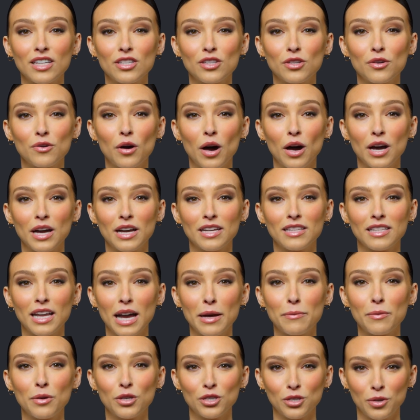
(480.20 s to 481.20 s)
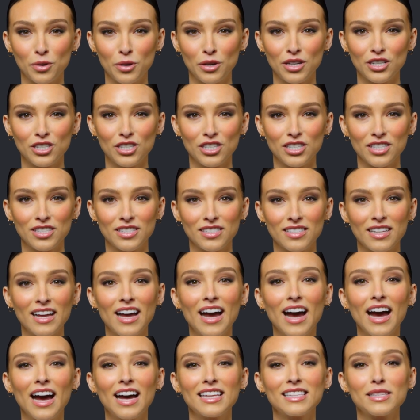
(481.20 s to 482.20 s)
chronic labor shortages,
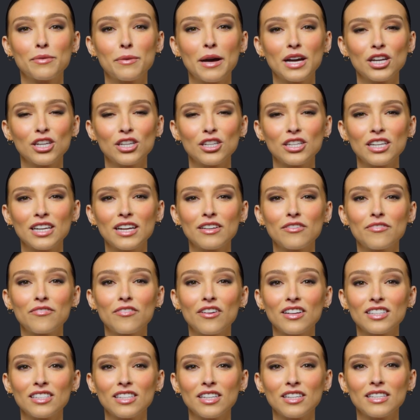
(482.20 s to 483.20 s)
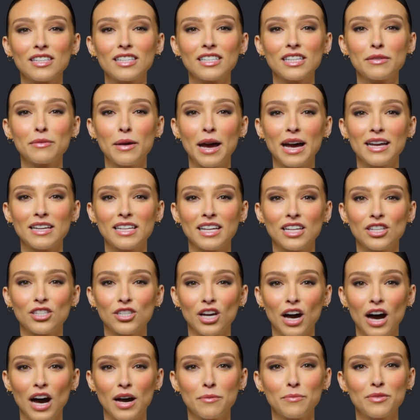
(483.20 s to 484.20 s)
especially in physically demanding
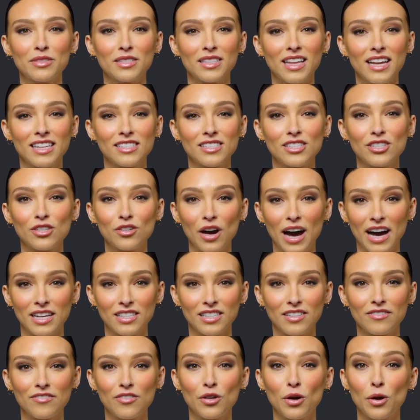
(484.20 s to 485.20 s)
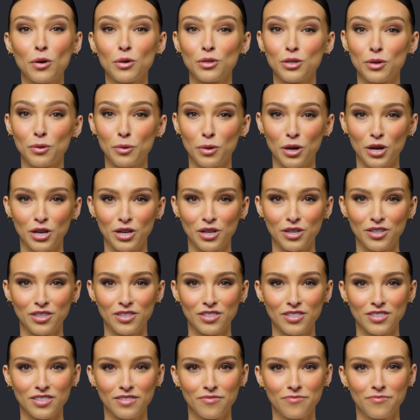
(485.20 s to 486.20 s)
jobs less attractive to older
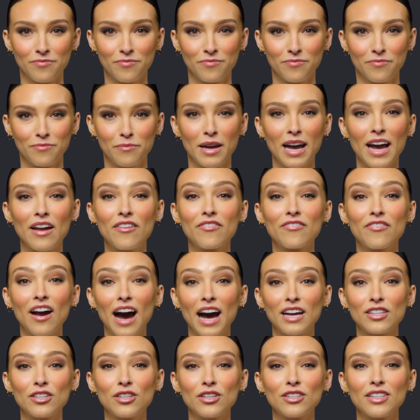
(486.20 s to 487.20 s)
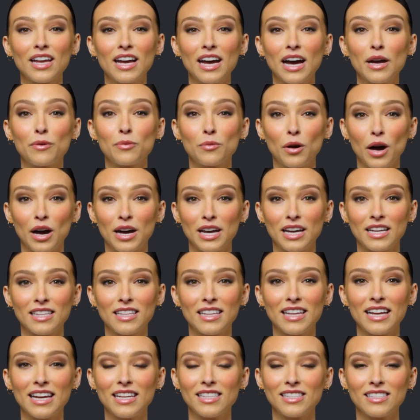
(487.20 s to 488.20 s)
workers, a factor that
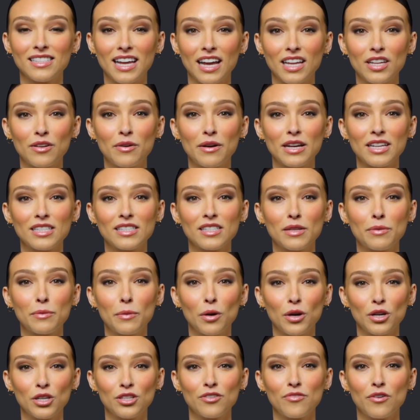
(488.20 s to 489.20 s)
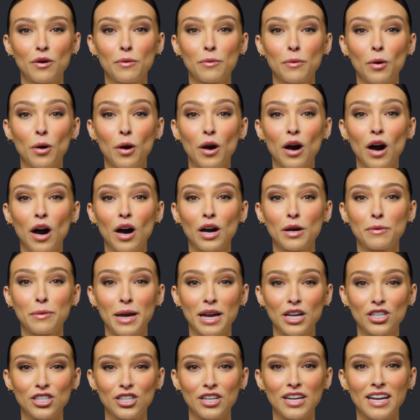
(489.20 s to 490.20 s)
ironically accelerates the push for more
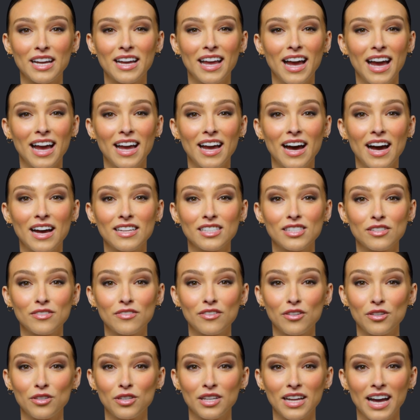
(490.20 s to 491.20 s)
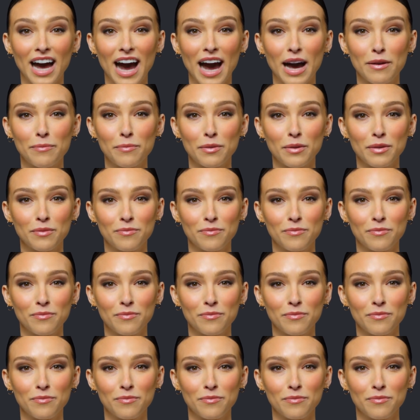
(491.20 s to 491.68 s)
automation and AI to fill the gap.